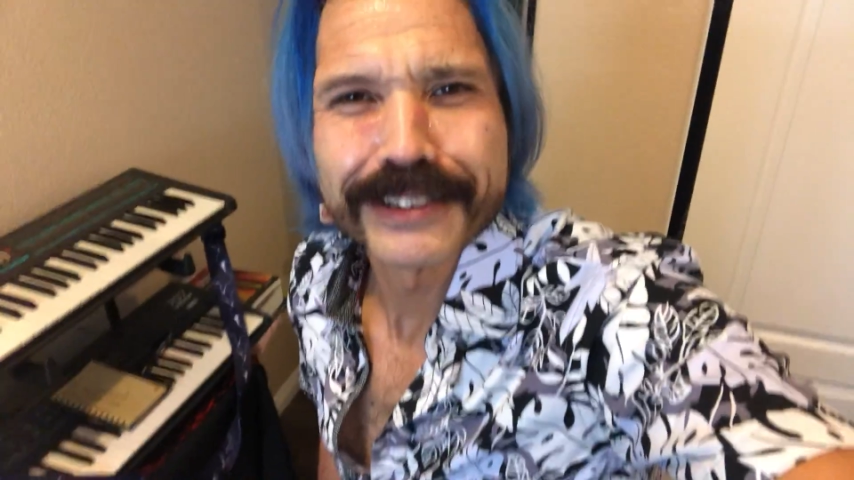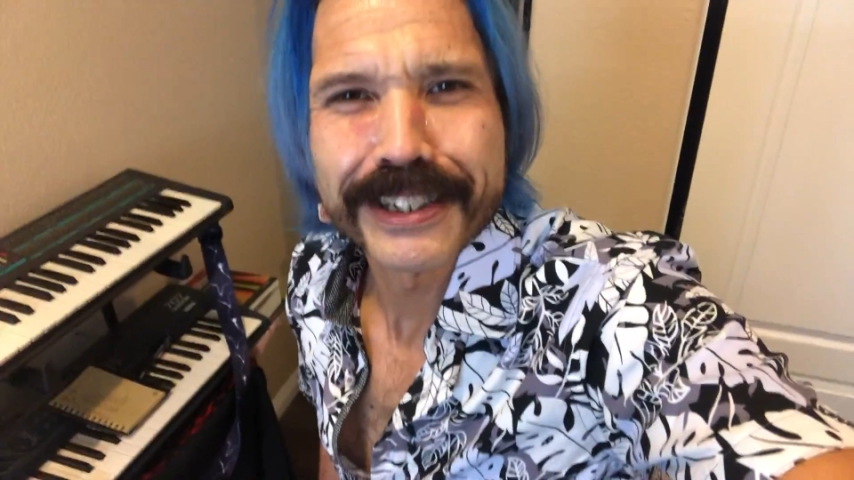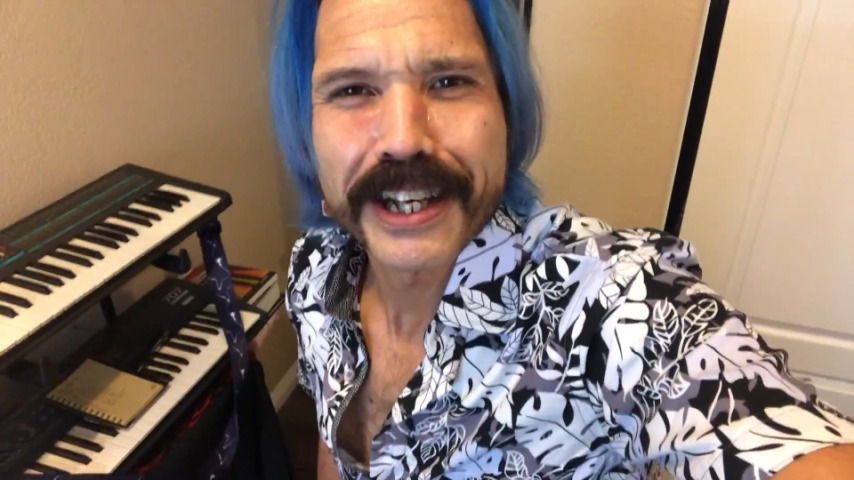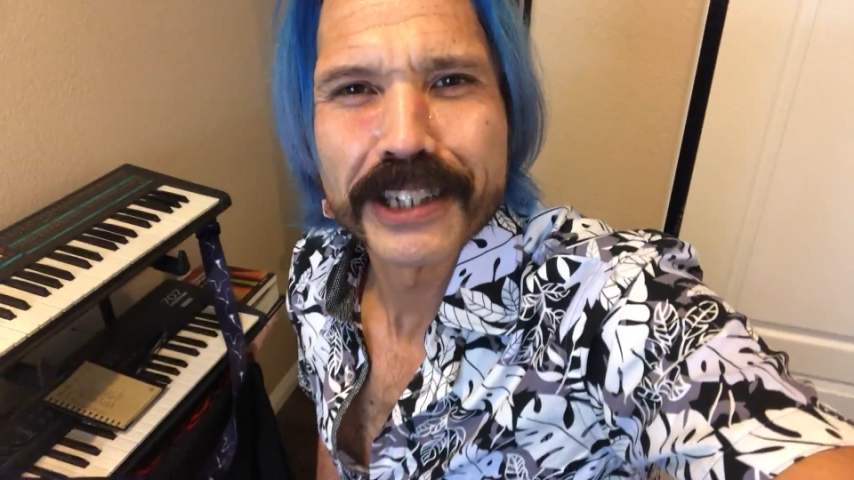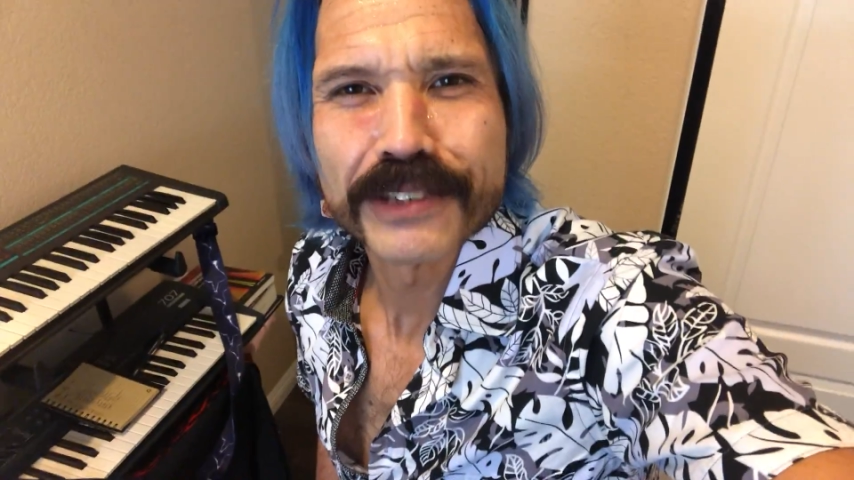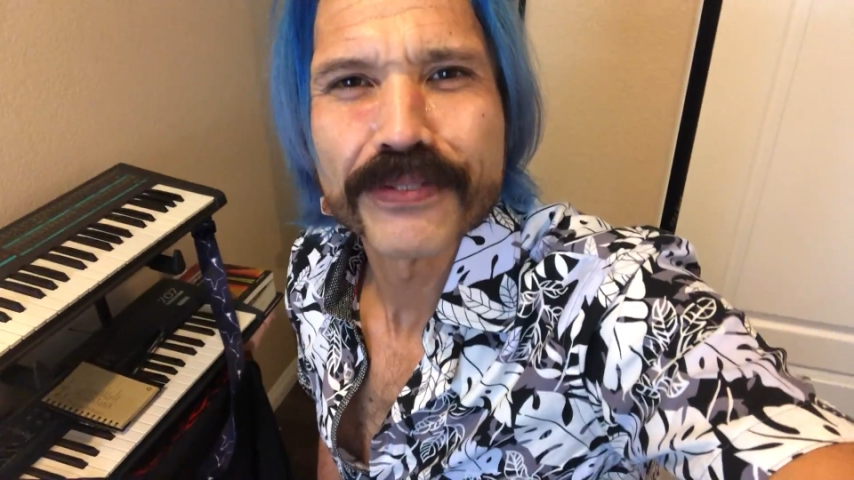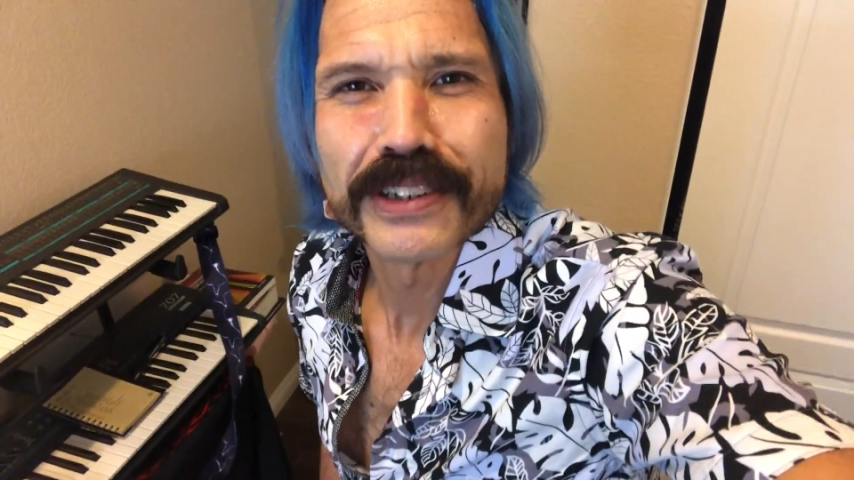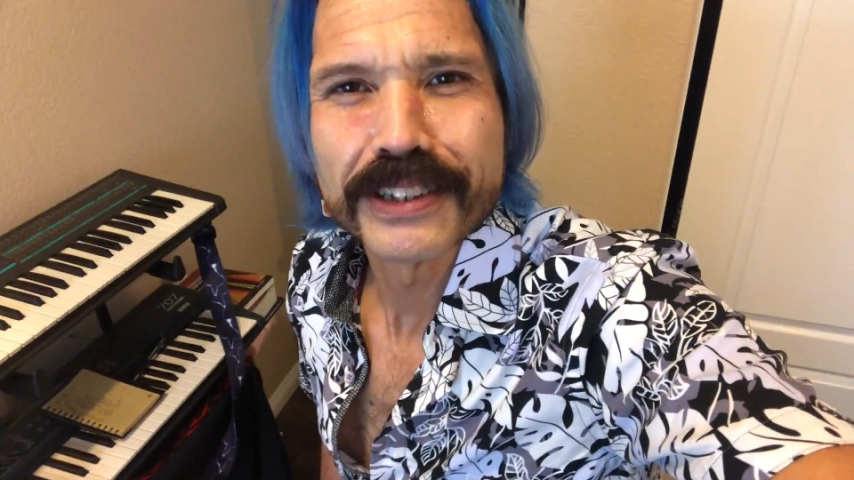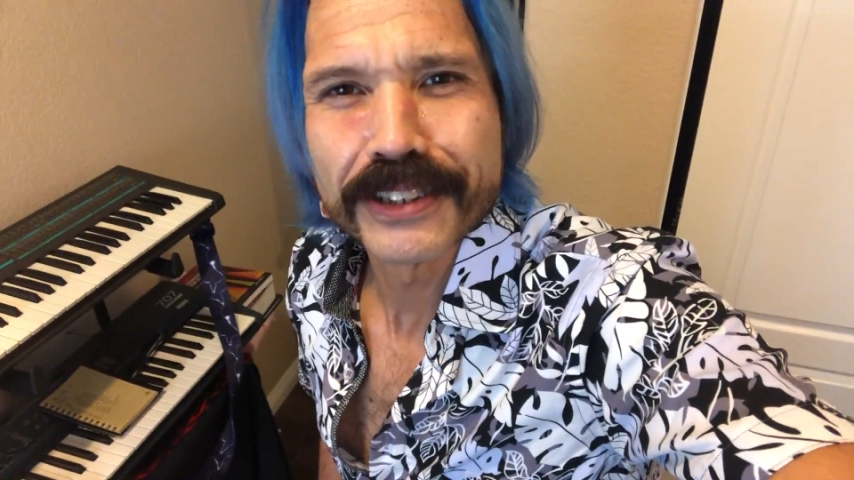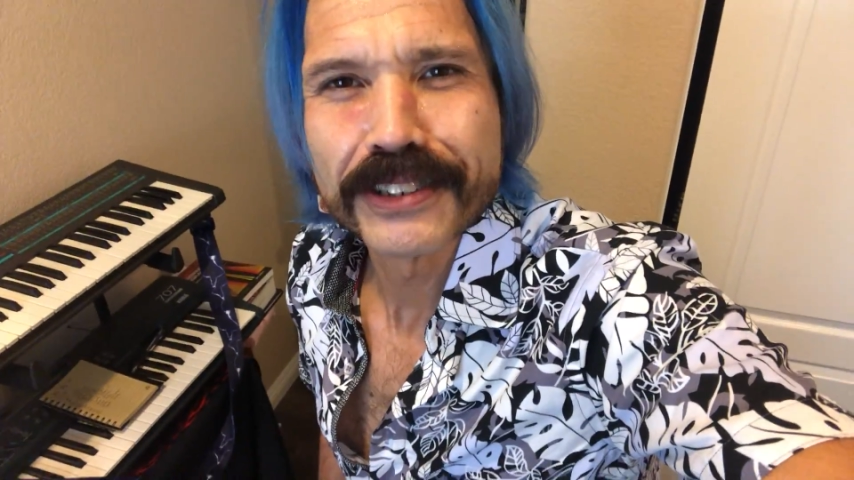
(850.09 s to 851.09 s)
stage for
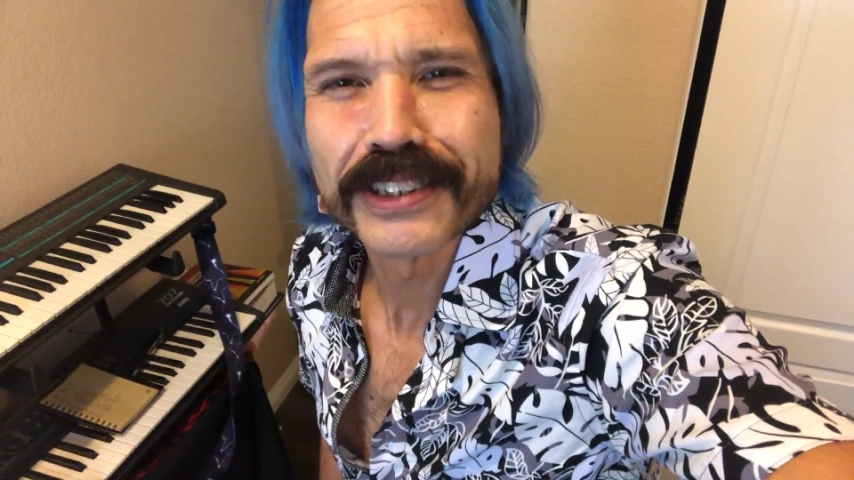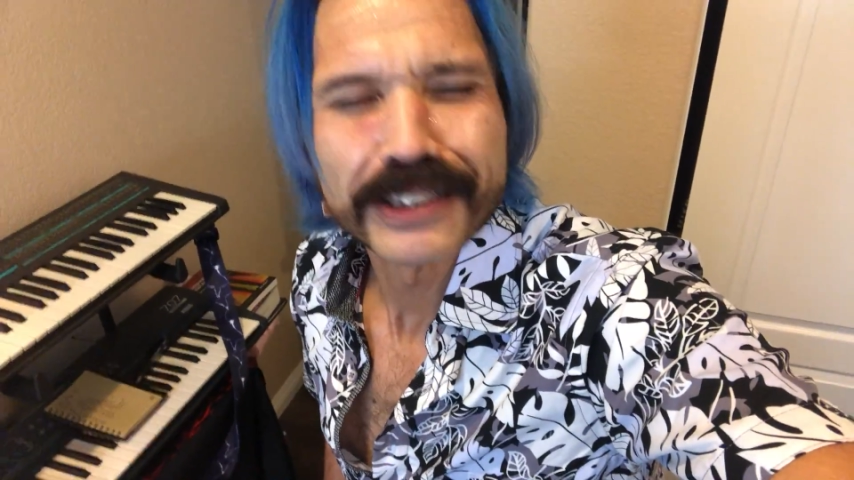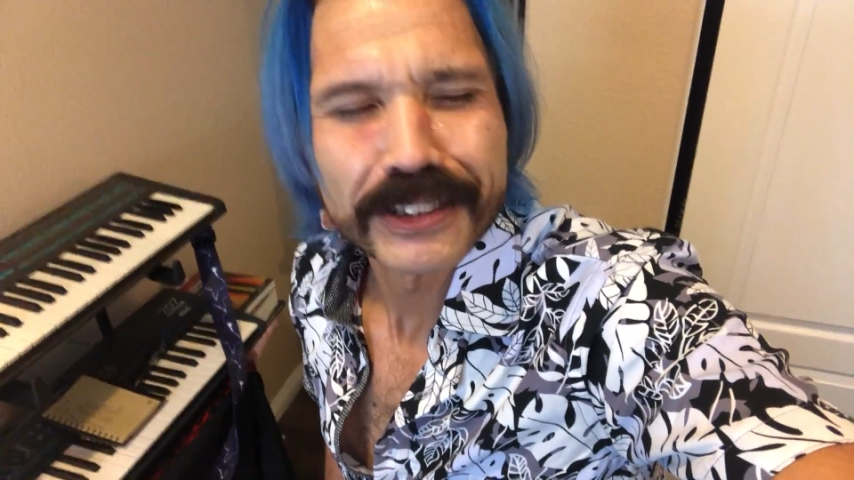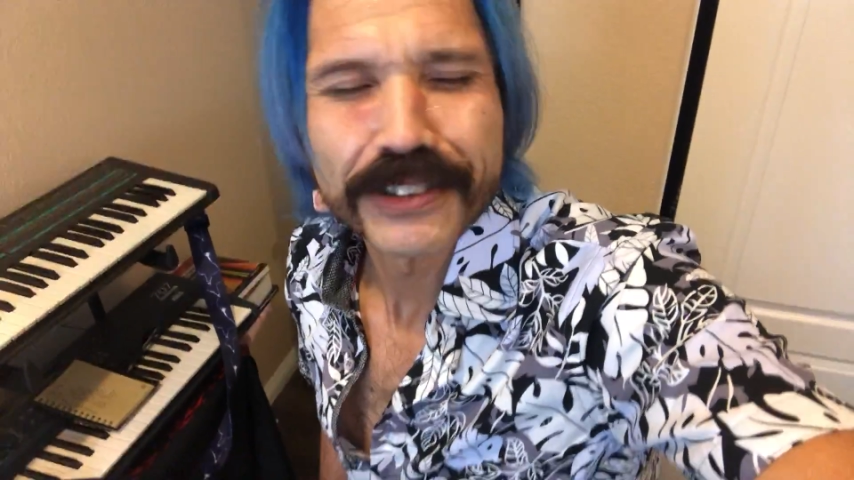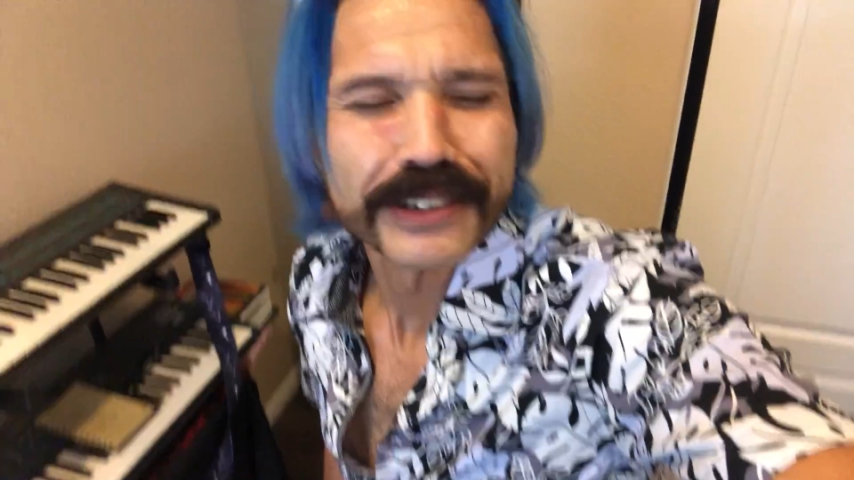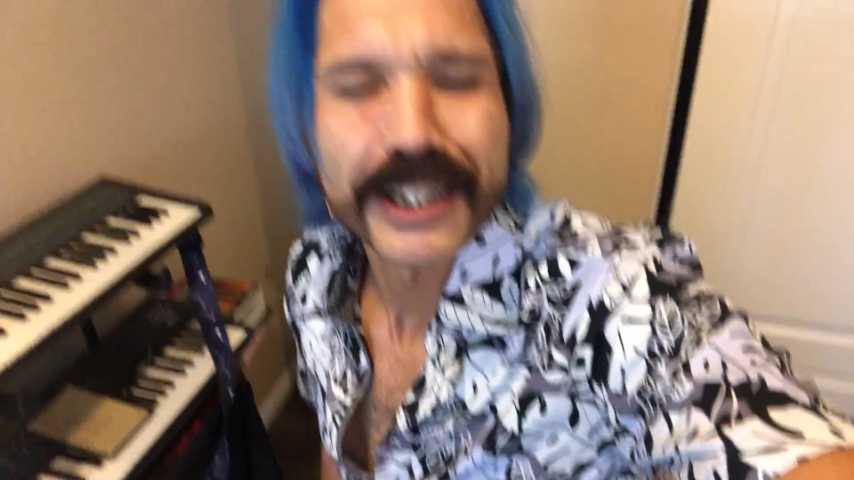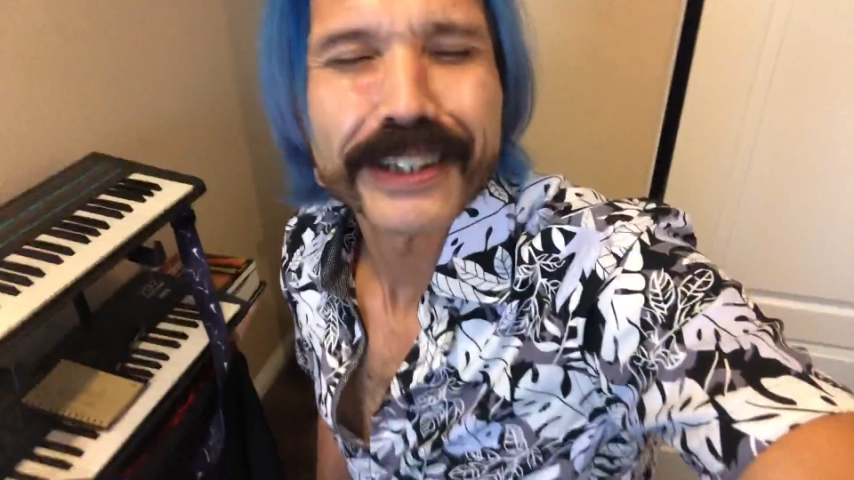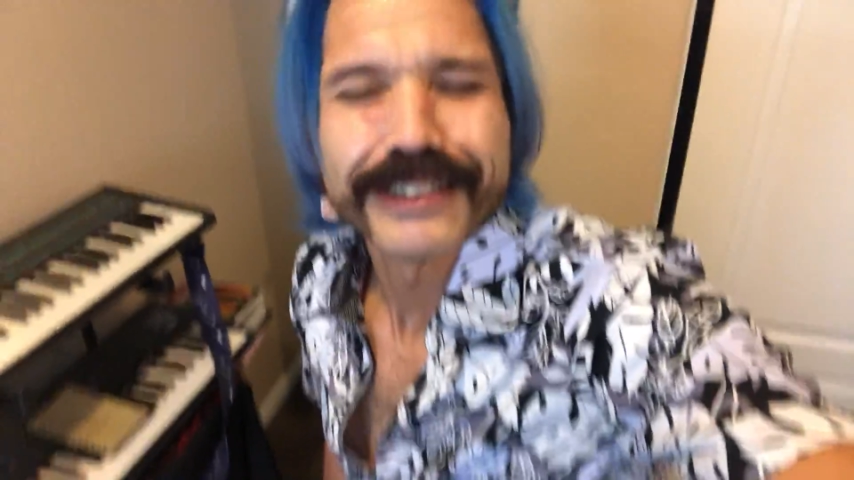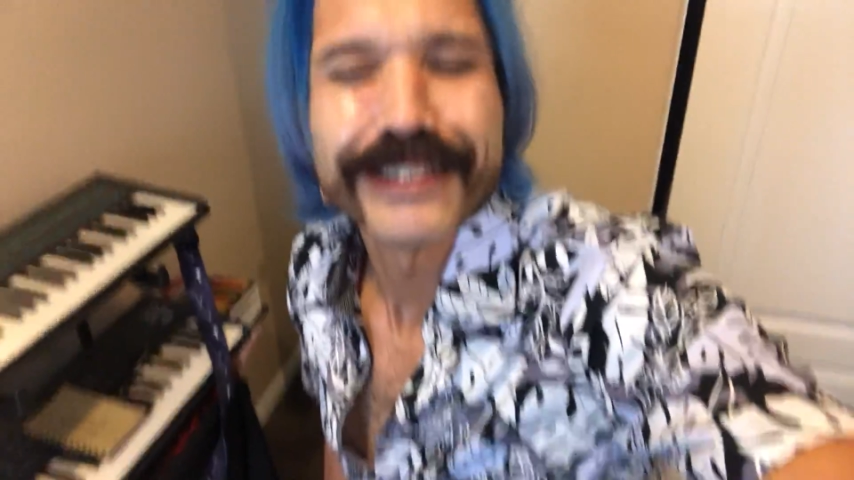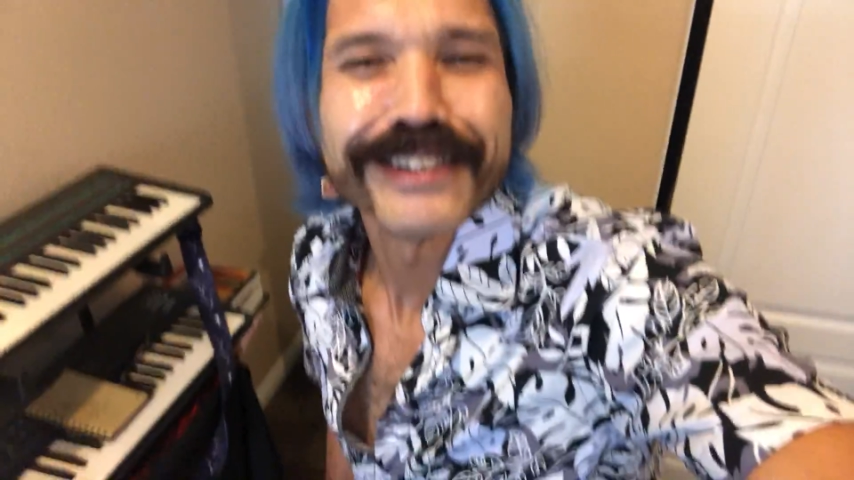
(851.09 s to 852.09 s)
years and years and
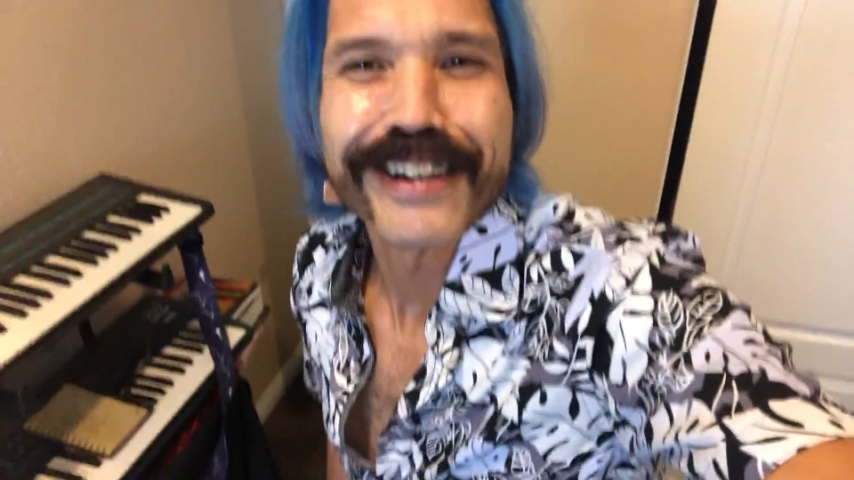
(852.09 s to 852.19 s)
decades.